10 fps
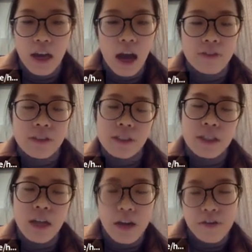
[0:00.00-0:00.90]

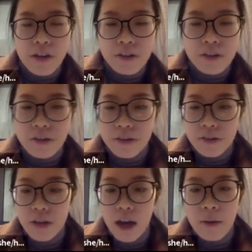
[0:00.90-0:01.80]
after I've gone
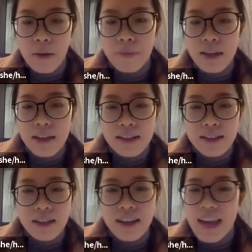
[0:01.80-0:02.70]
through
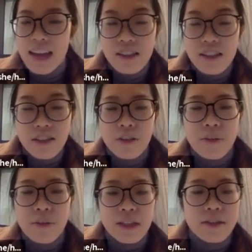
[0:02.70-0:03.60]
the content for
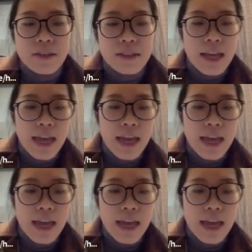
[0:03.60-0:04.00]
the Windows.